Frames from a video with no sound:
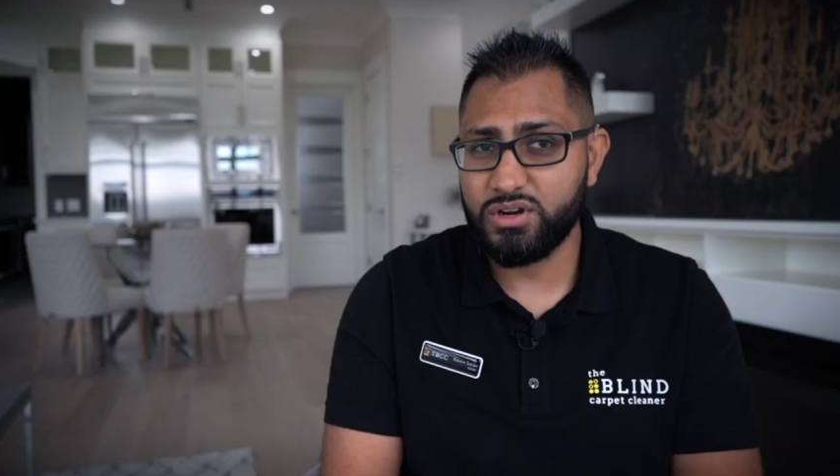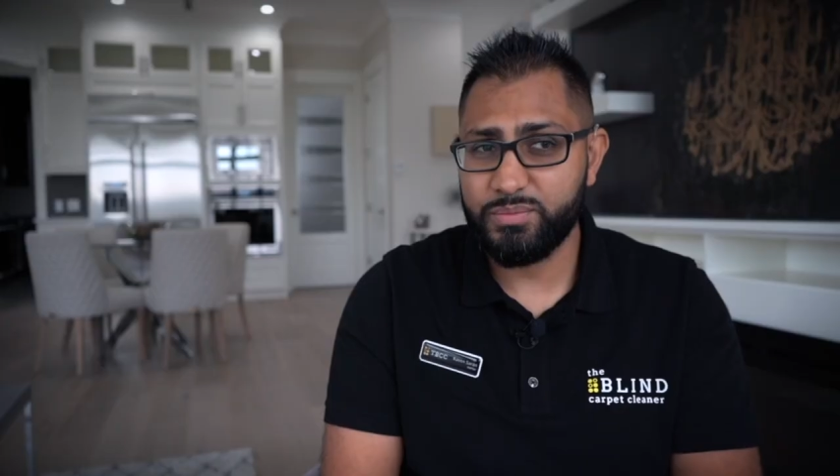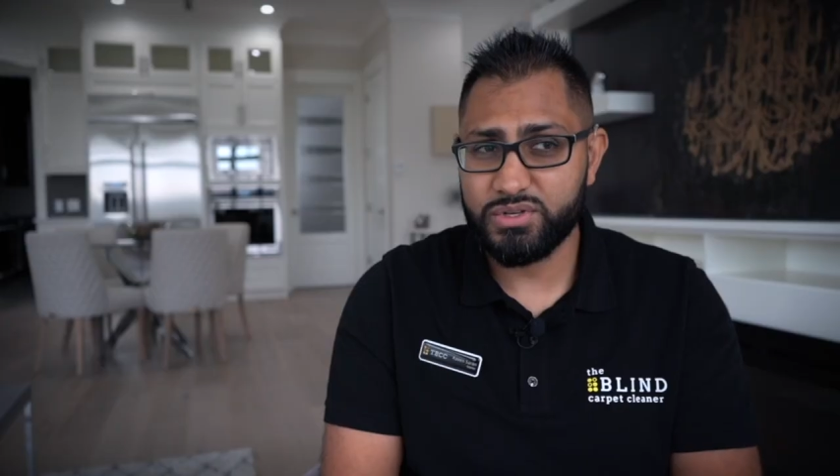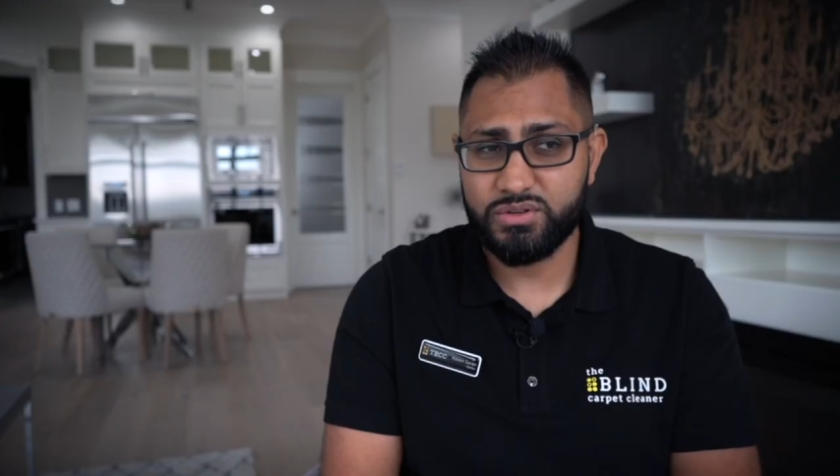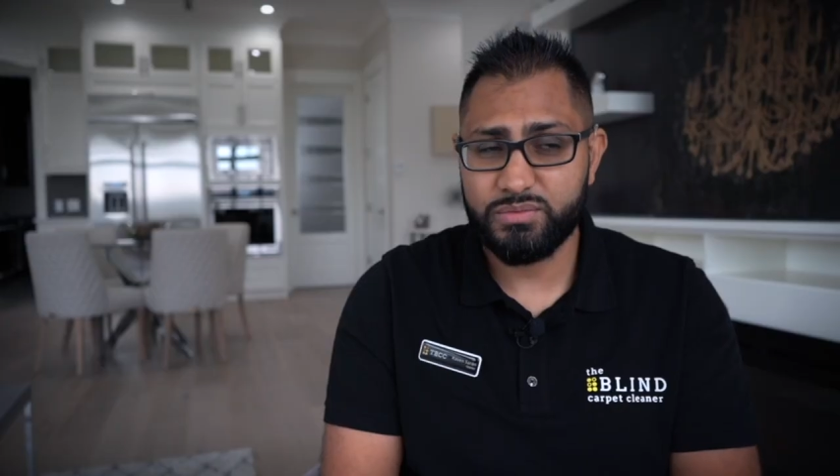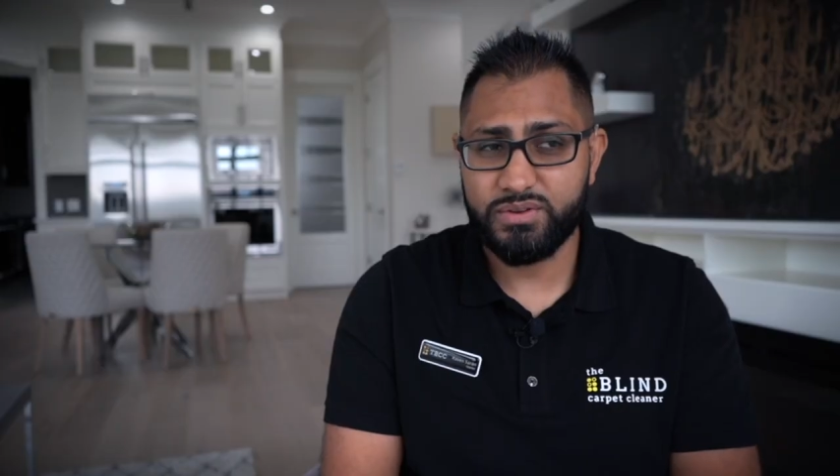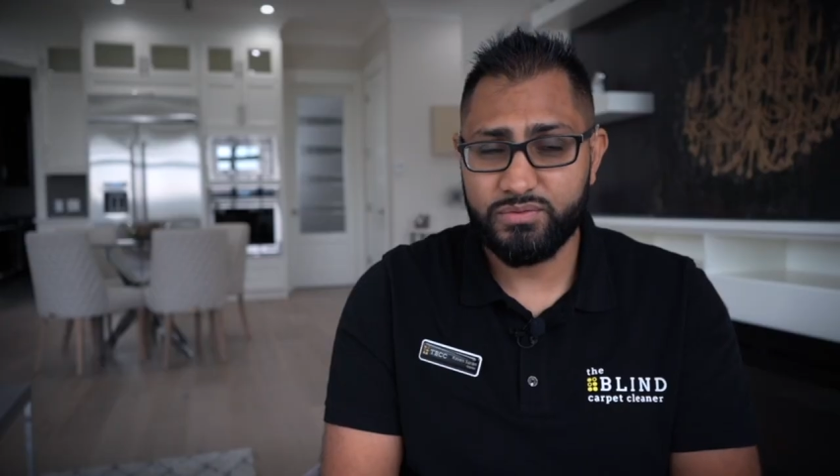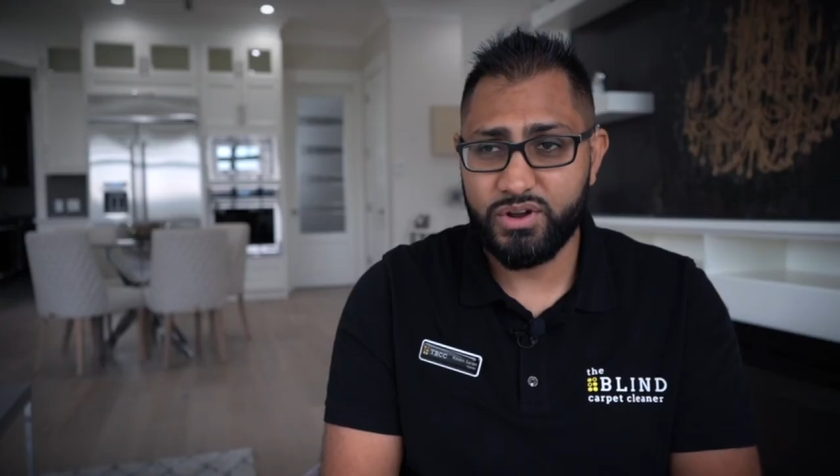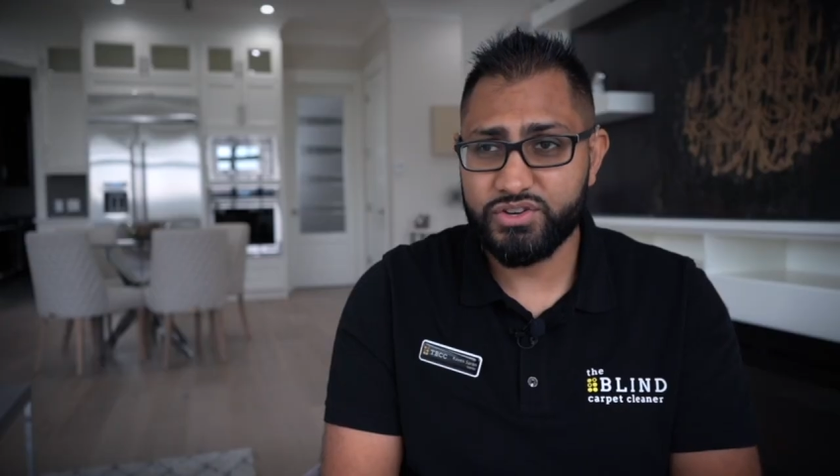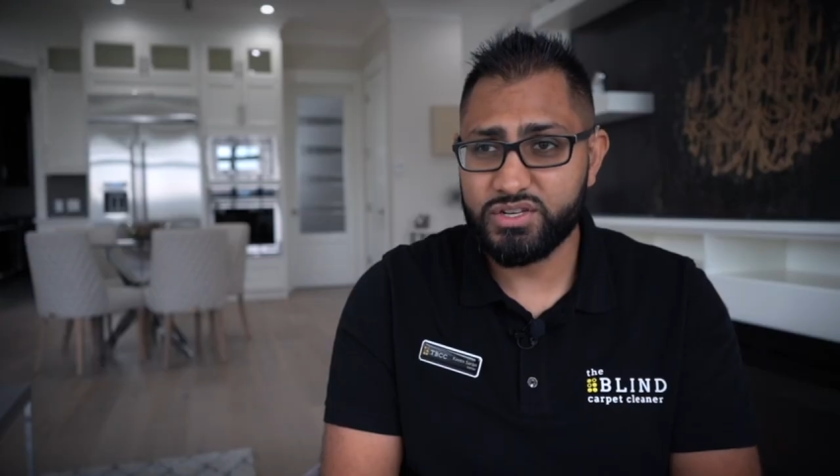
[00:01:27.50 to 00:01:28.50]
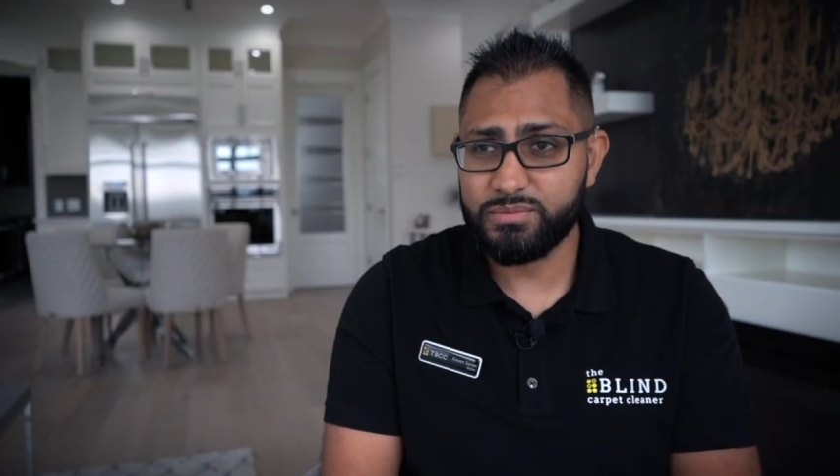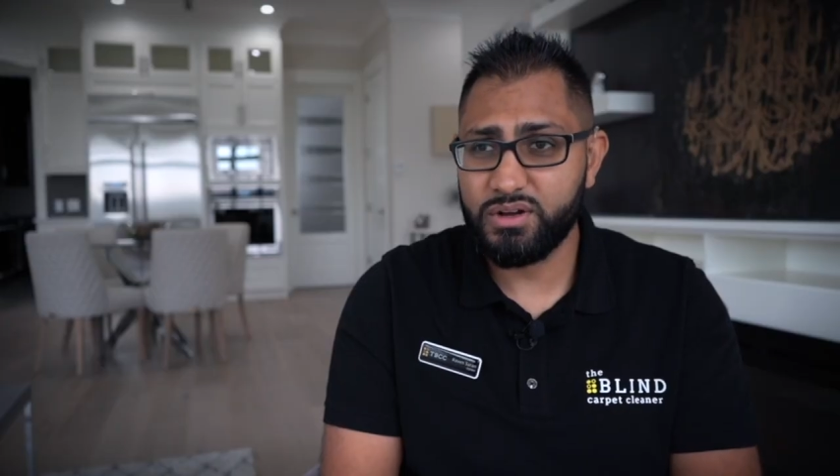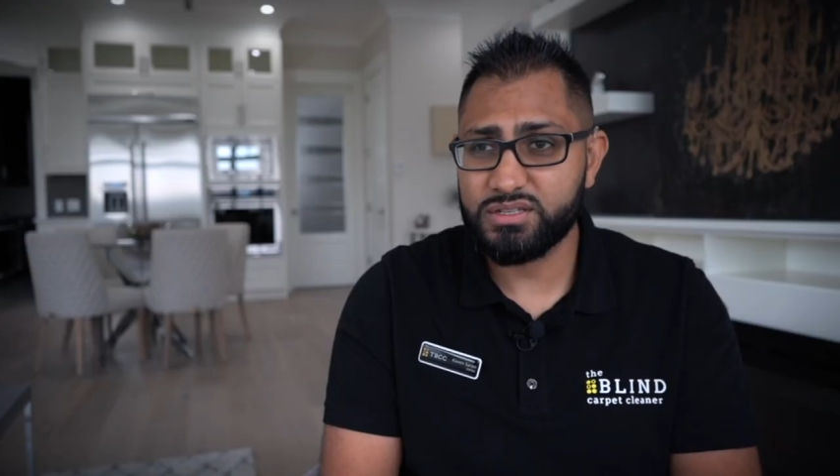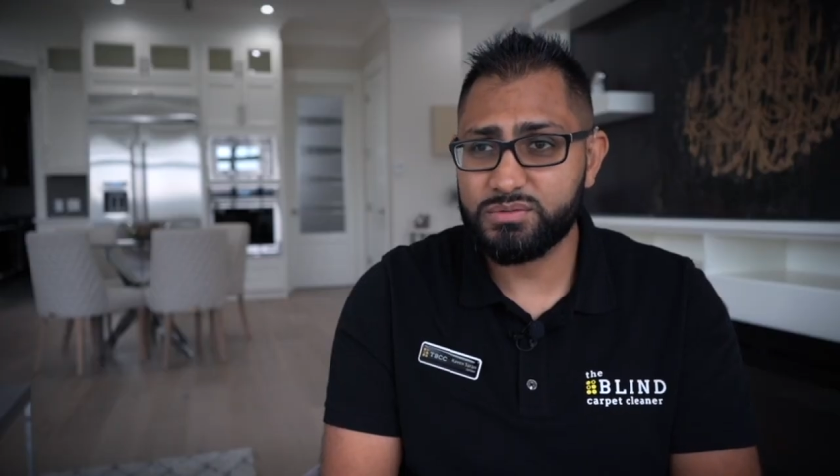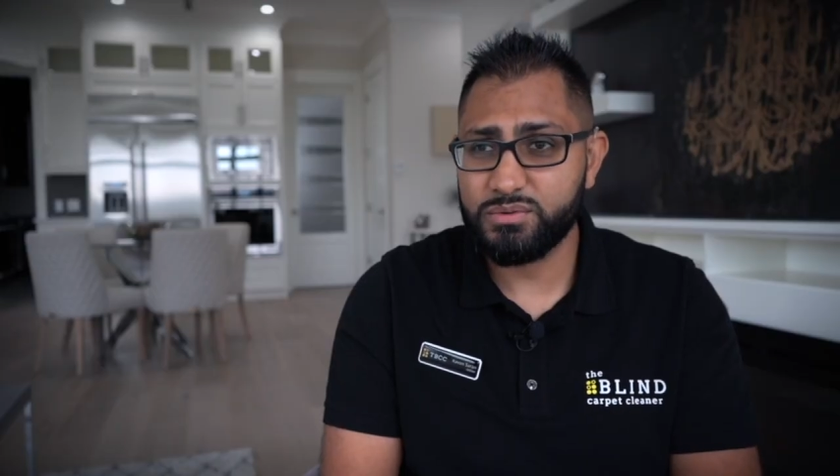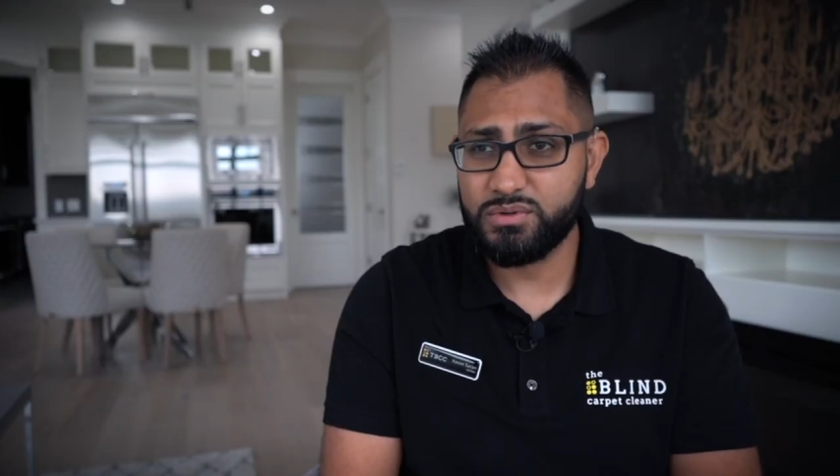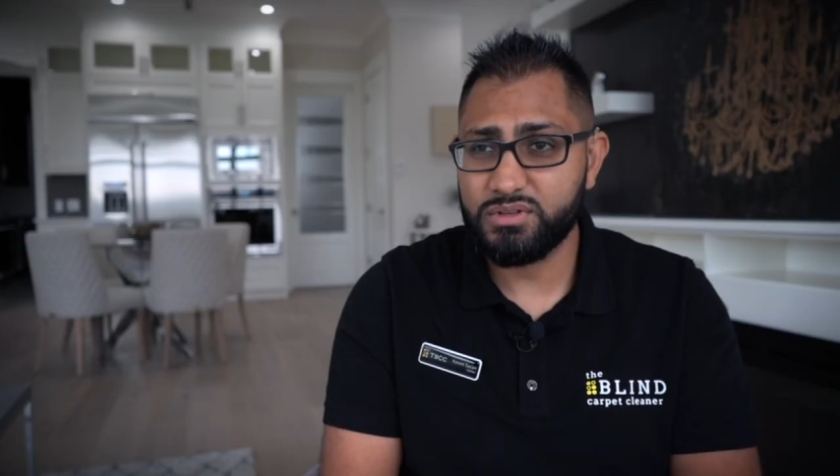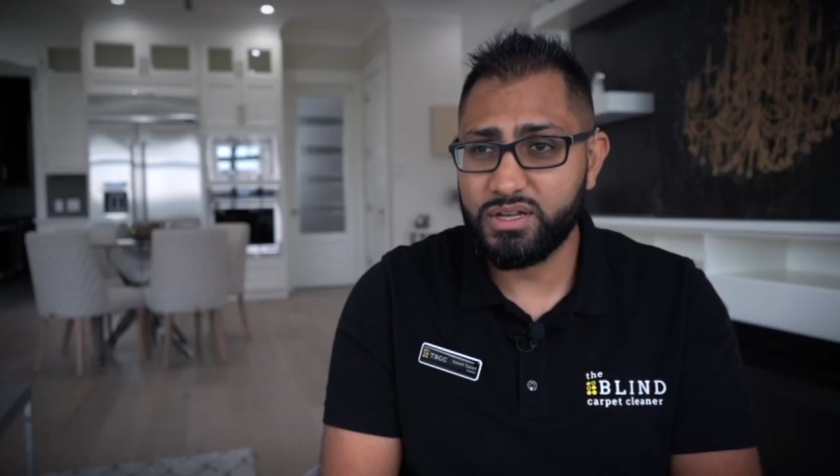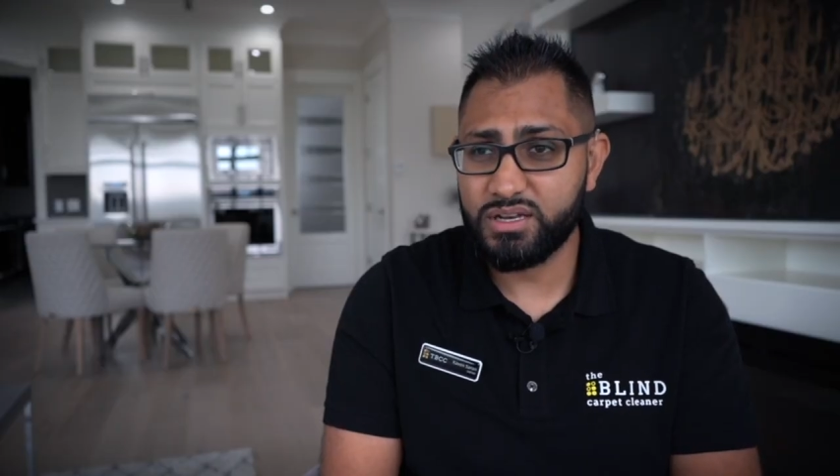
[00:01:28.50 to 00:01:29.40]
Carpet should be fresh as possible